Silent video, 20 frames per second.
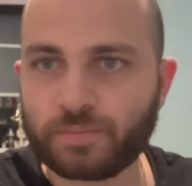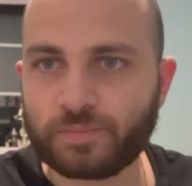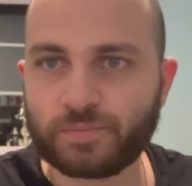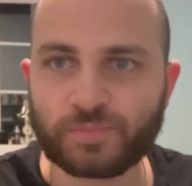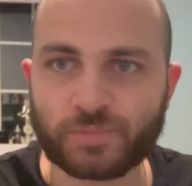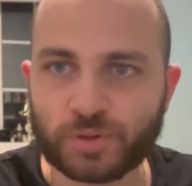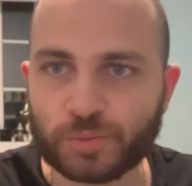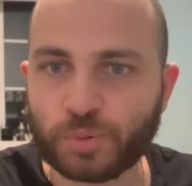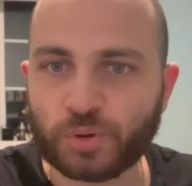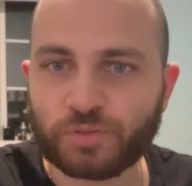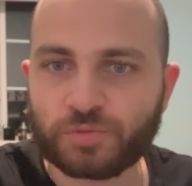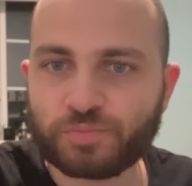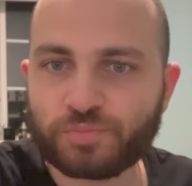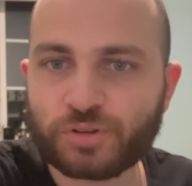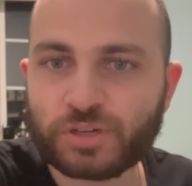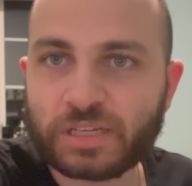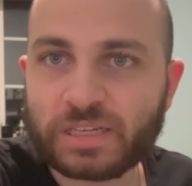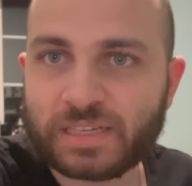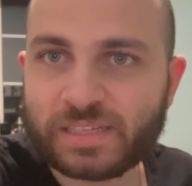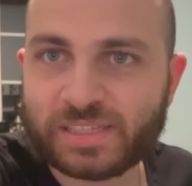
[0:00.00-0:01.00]
They're both
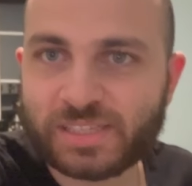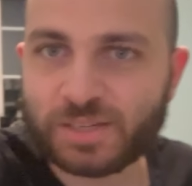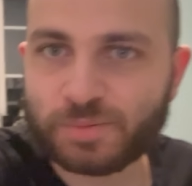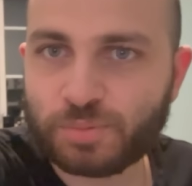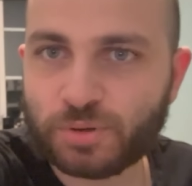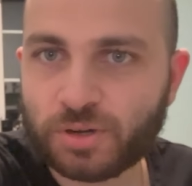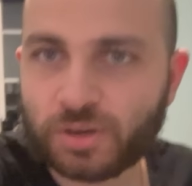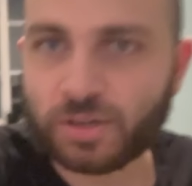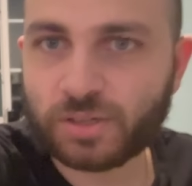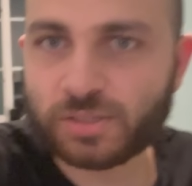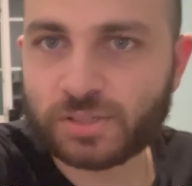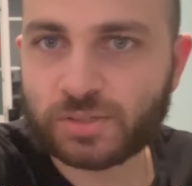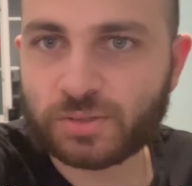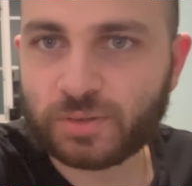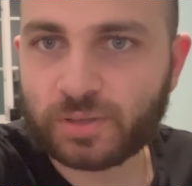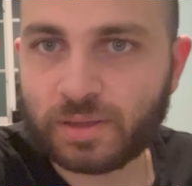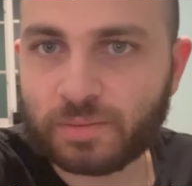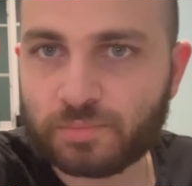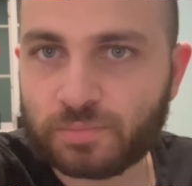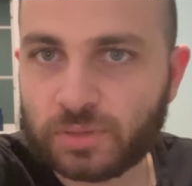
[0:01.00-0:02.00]
pretty easy to put on, so
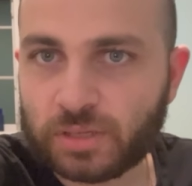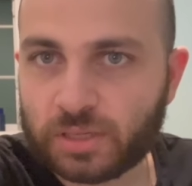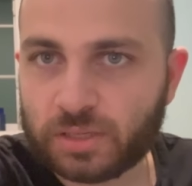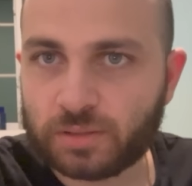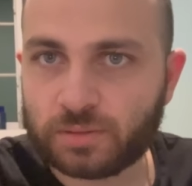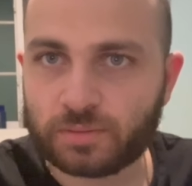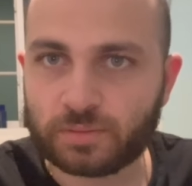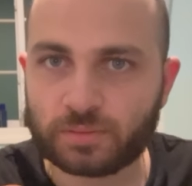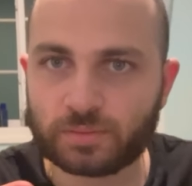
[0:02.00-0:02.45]
let me